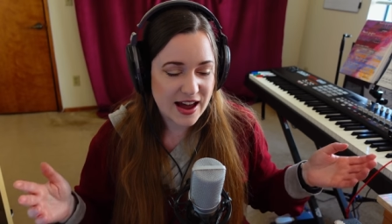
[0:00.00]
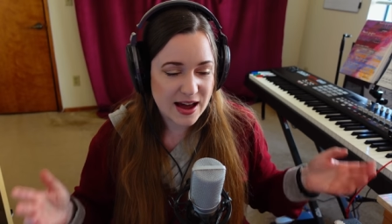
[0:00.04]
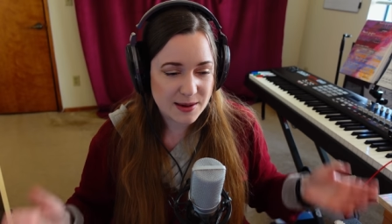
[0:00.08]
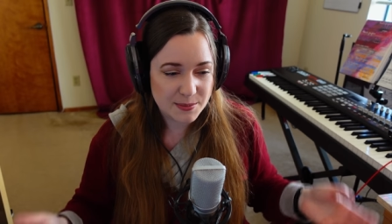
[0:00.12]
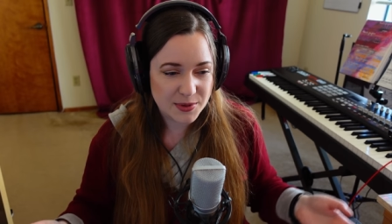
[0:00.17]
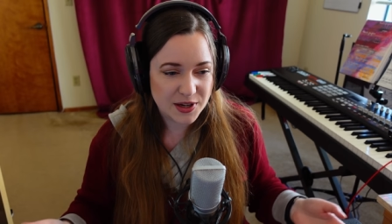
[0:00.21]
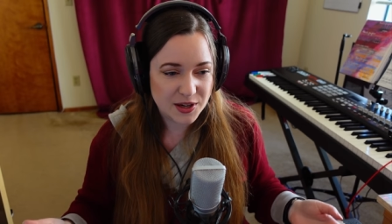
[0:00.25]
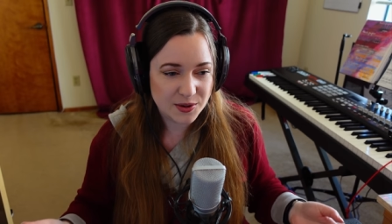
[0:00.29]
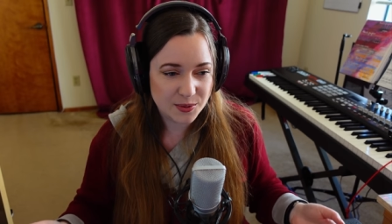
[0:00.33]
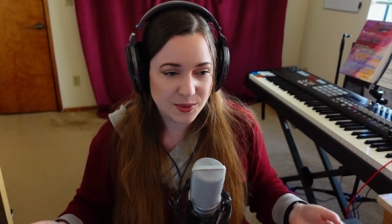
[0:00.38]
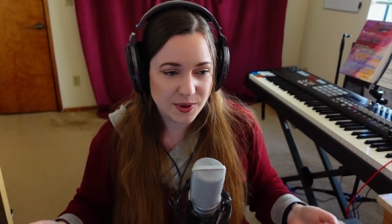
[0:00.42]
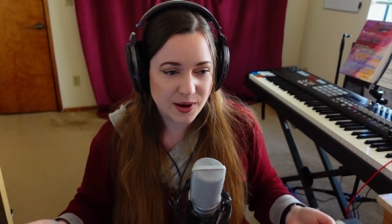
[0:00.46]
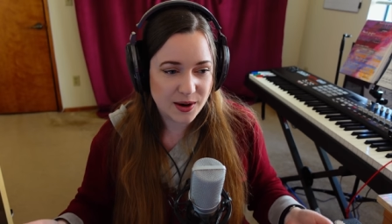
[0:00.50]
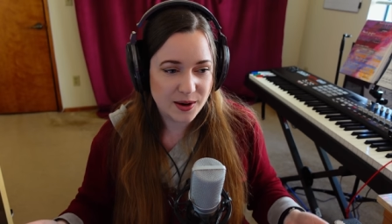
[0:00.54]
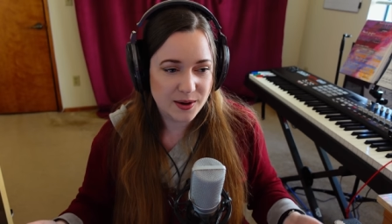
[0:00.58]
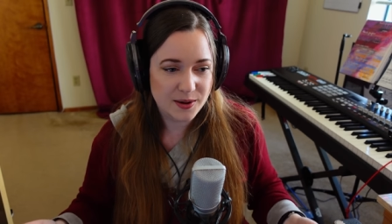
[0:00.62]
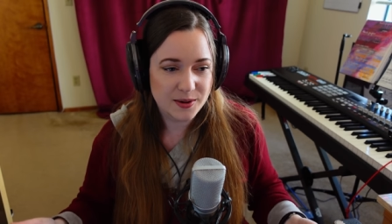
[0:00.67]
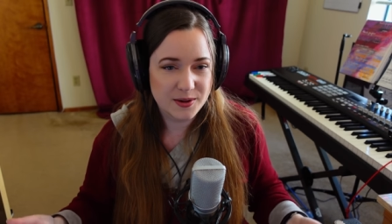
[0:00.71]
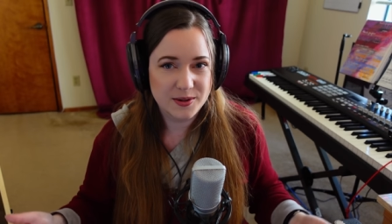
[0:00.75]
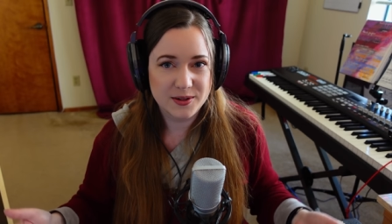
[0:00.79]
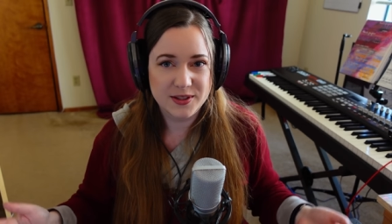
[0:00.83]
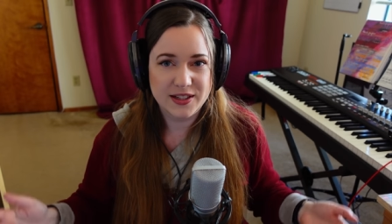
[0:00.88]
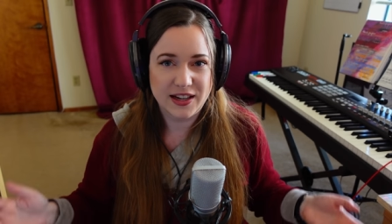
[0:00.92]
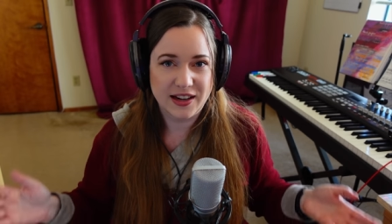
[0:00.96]
Abbey
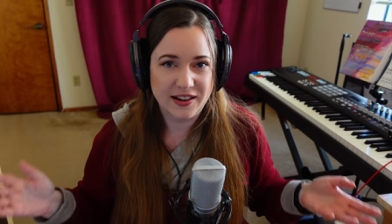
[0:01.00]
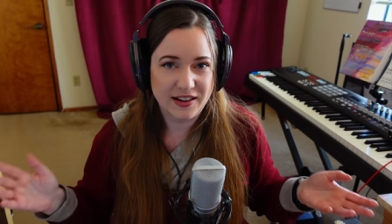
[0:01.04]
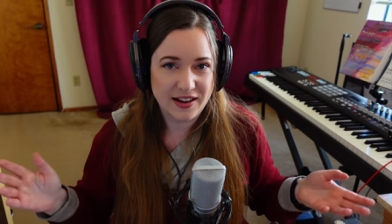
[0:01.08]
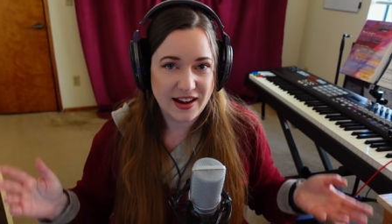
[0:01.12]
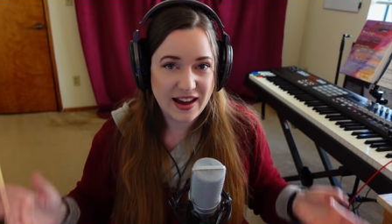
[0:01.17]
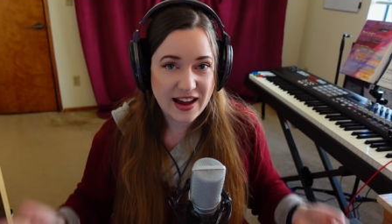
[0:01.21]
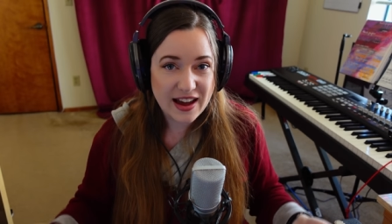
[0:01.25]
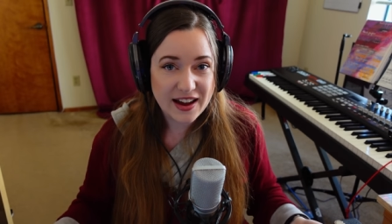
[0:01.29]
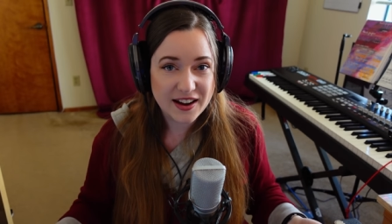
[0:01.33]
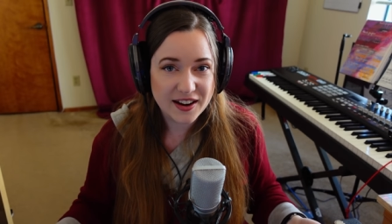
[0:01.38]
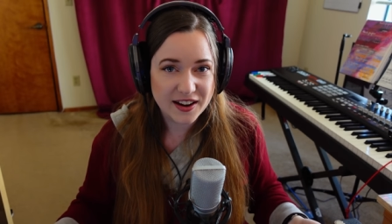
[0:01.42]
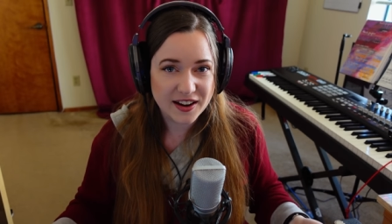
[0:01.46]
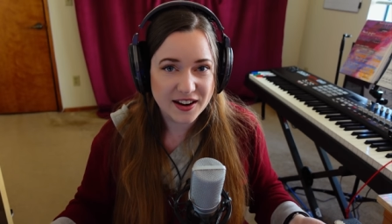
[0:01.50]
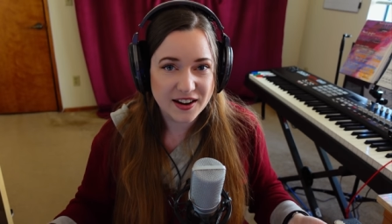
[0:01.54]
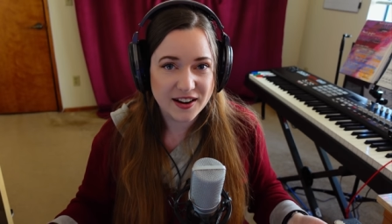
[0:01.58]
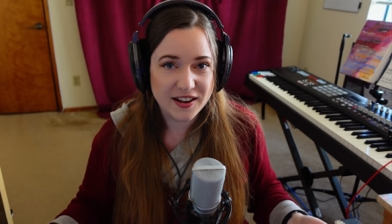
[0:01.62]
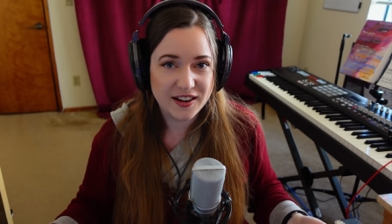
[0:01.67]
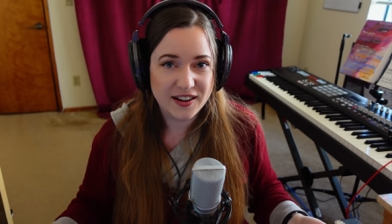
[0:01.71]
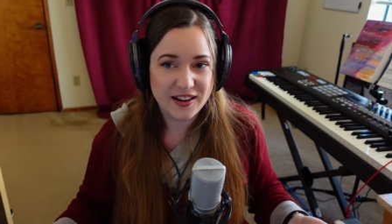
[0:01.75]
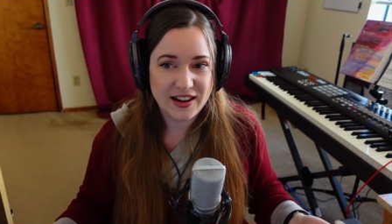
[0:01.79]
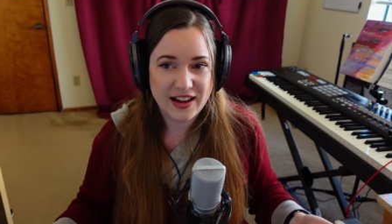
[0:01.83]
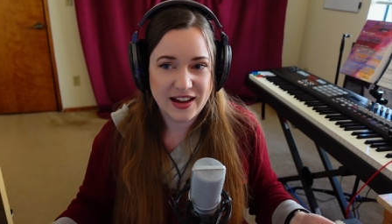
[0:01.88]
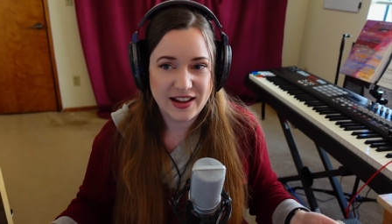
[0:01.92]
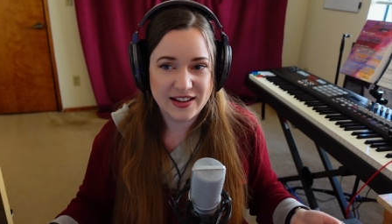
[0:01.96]
Road and
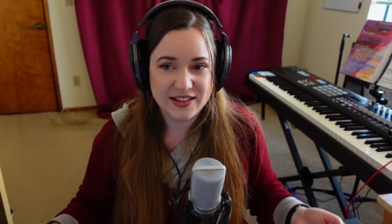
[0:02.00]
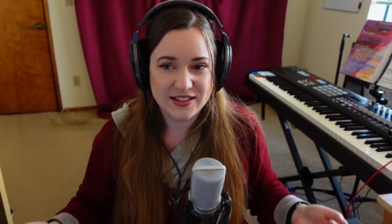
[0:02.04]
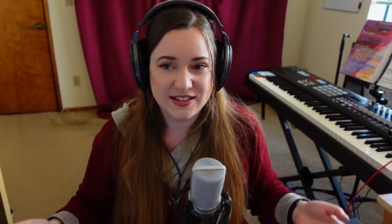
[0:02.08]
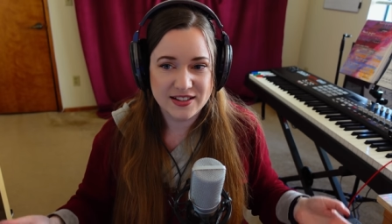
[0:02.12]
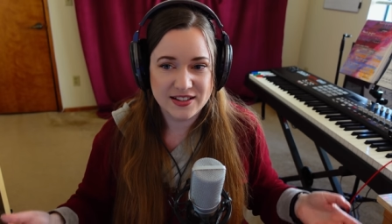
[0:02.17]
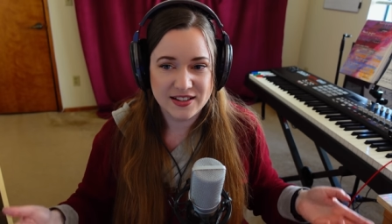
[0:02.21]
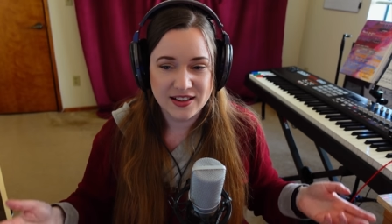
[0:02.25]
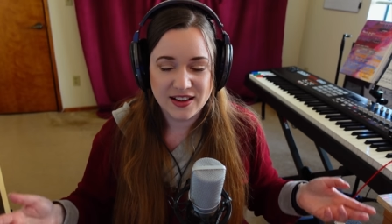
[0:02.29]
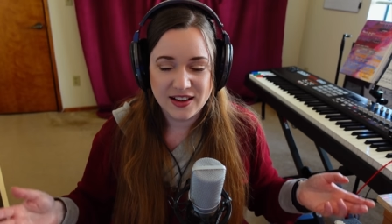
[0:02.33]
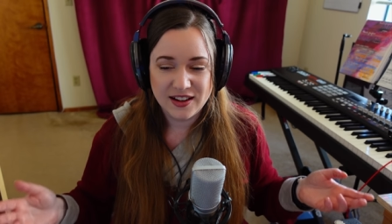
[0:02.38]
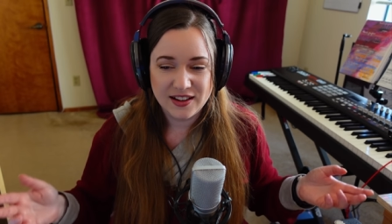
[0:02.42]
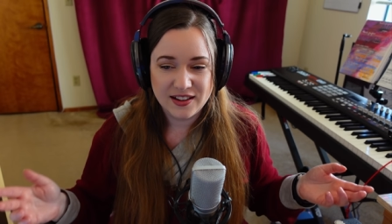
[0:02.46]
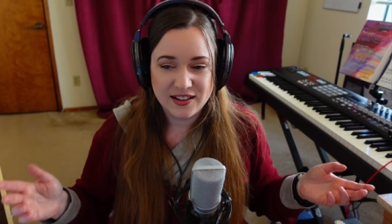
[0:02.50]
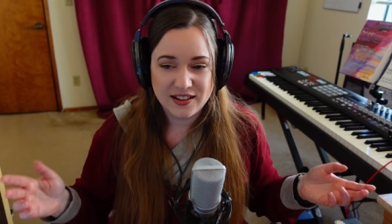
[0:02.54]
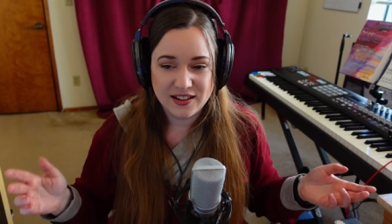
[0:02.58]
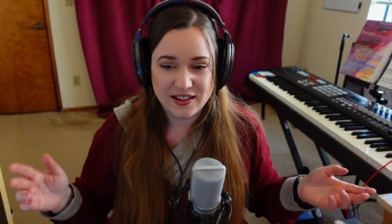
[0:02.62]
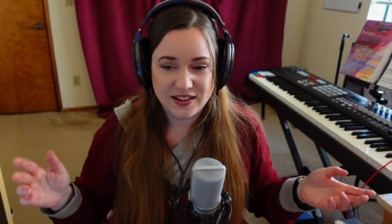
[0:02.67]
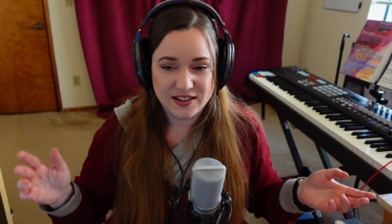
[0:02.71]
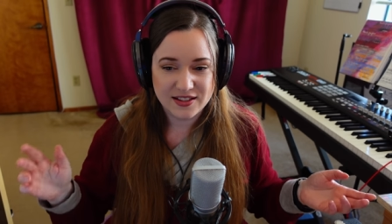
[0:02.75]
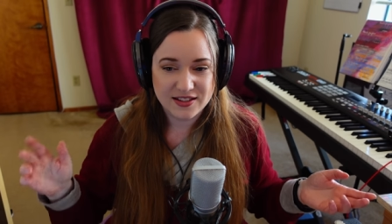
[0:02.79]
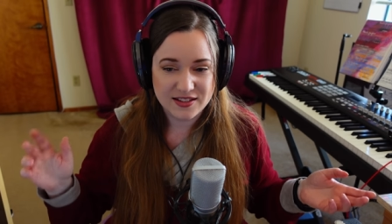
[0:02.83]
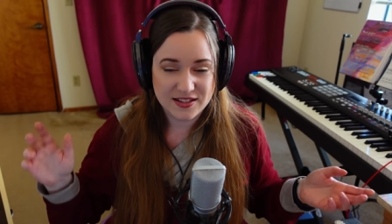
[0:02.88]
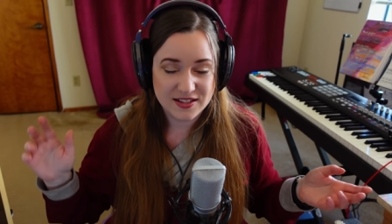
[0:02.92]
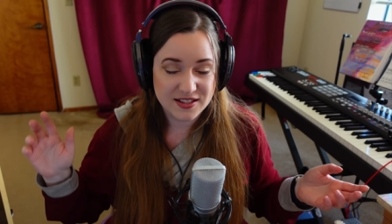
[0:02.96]
Air and
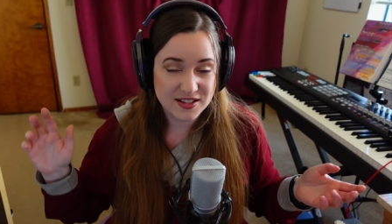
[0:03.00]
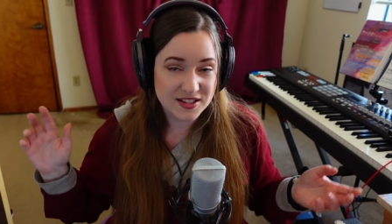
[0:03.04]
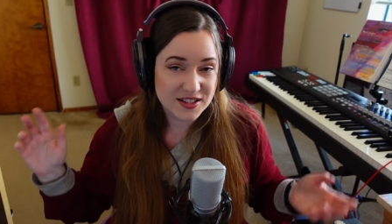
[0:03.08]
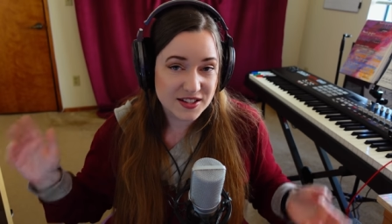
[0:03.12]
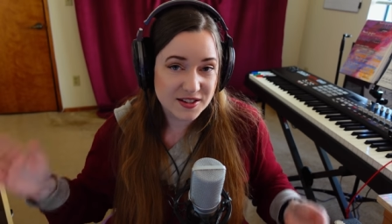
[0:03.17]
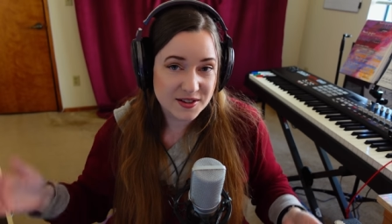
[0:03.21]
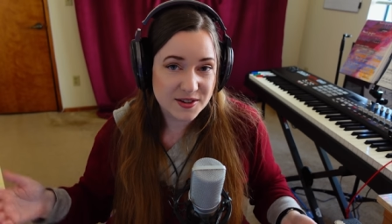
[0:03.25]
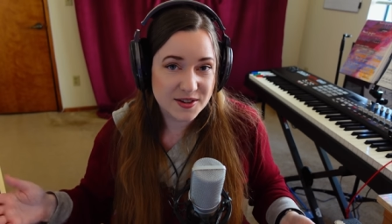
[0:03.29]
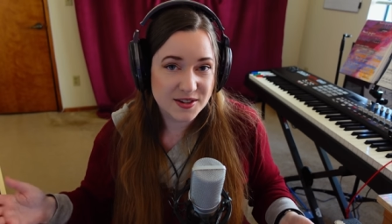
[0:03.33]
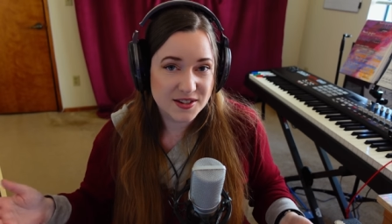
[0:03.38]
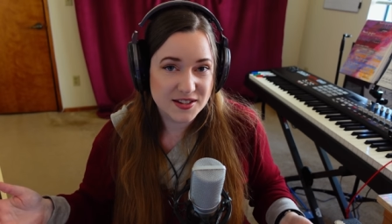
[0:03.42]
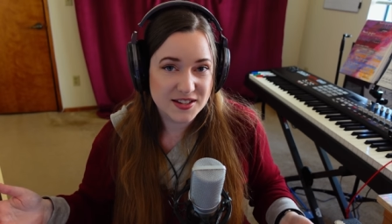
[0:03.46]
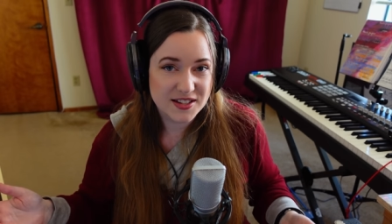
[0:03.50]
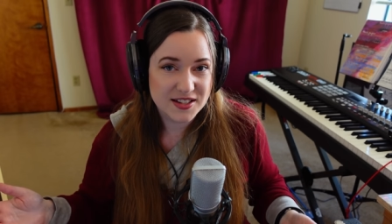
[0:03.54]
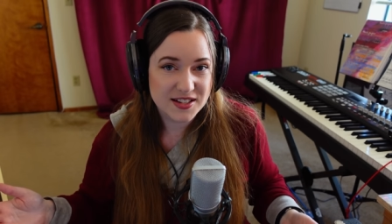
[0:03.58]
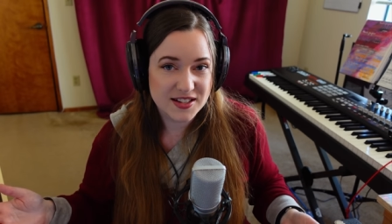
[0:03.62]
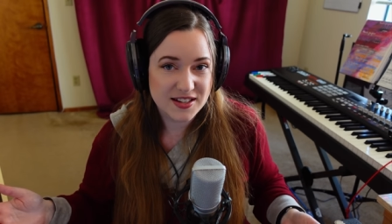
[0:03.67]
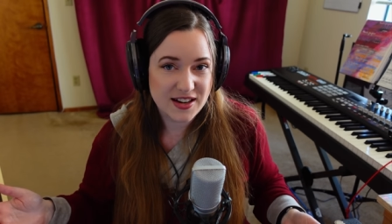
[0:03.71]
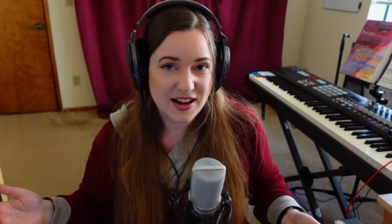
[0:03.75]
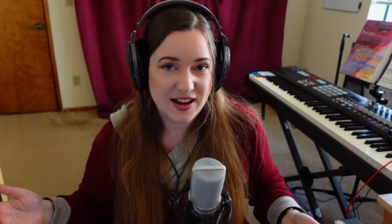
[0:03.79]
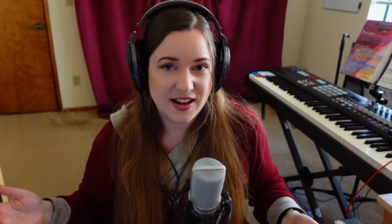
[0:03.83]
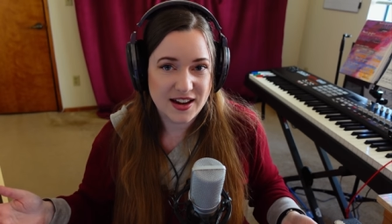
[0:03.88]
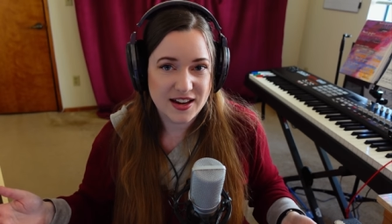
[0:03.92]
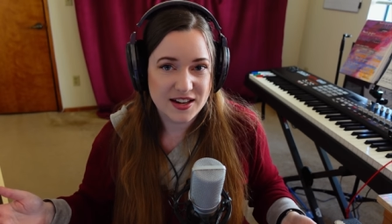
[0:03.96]
uh, the Synchron
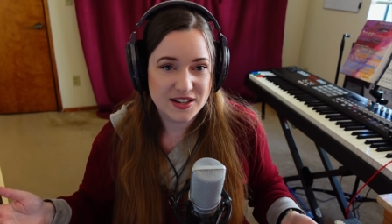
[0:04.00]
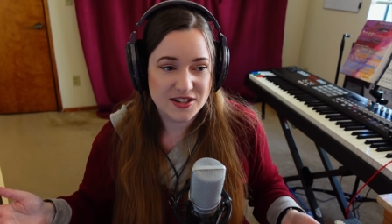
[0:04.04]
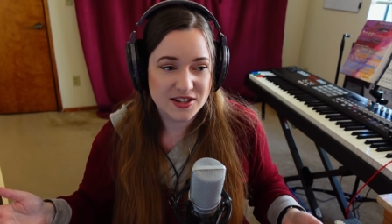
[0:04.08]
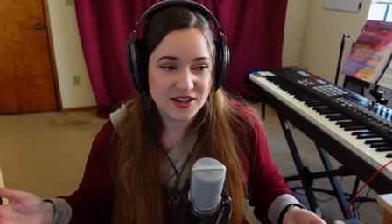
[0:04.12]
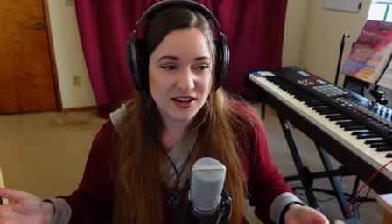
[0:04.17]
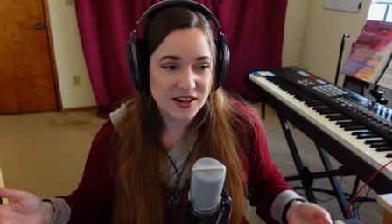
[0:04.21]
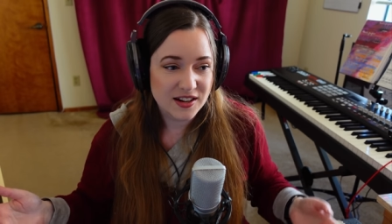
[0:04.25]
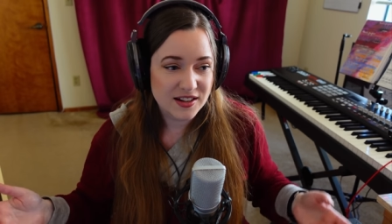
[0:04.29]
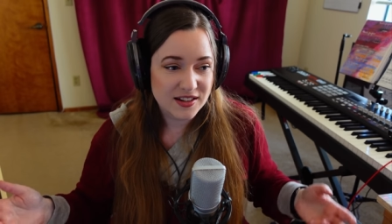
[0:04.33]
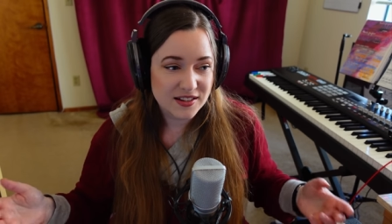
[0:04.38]
stage.